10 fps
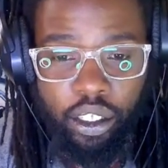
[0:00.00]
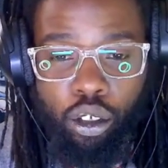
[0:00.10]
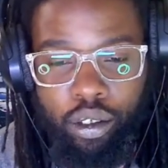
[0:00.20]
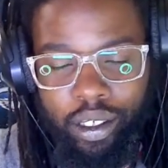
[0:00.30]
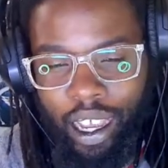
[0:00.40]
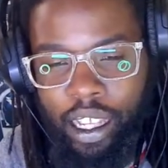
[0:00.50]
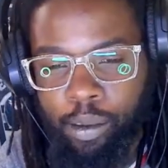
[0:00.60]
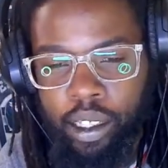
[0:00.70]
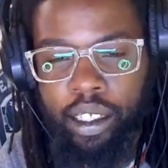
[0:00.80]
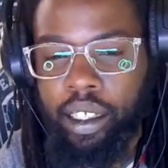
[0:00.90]
those
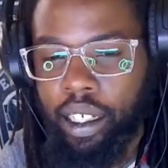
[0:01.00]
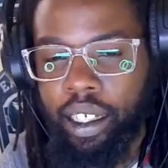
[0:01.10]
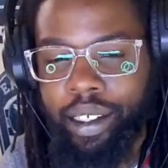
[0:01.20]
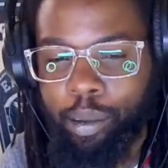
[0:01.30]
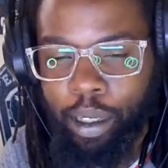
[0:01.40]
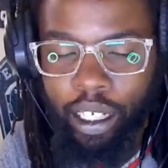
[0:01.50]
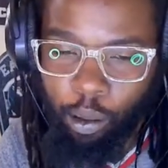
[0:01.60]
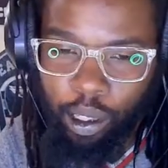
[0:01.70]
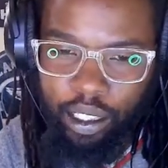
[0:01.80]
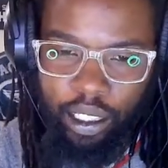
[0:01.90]
guys wasn't cutting it, man.
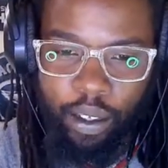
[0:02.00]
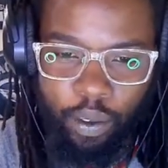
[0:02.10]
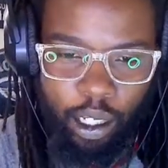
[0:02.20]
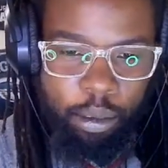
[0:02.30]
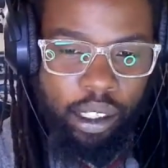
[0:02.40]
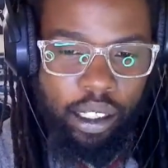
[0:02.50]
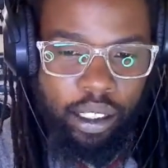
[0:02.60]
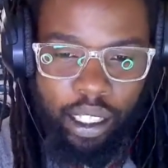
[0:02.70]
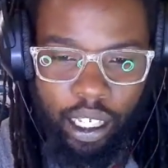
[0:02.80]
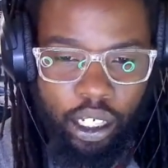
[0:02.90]
They wasn't living up to the
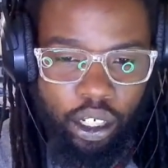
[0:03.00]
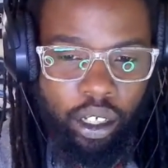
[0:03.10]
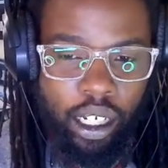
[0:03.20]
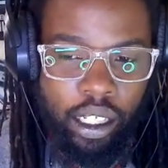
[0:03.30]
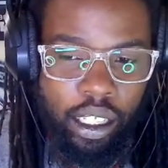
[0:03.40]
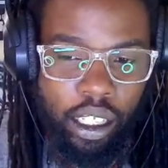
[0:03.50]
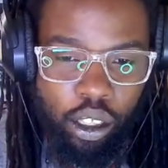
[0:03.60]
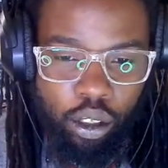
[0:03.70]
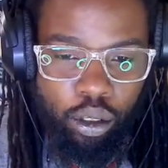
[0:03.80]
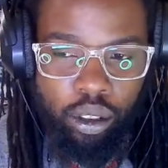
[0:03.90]
standard that the
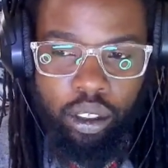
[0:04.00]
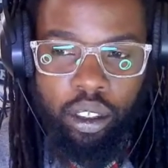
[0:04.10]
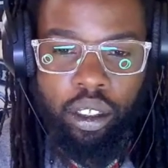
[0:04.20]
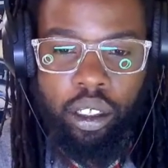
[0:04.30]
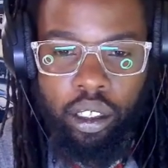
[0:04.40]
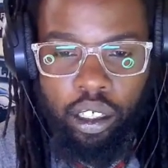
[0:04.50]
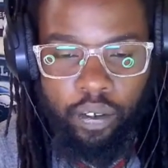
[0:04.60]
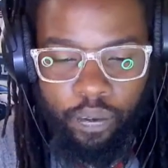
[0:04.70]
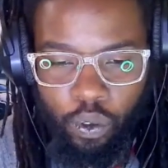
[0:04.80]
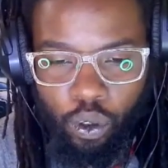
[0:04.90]
Eagles look
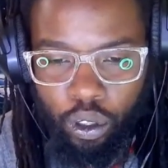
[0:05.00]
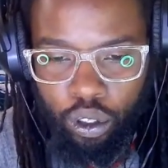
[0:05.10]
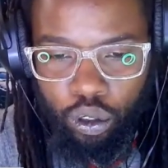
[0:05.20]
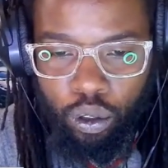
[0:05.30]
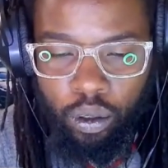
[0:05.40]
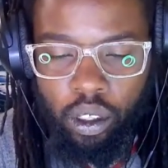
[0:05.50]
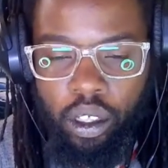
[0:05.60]
forward to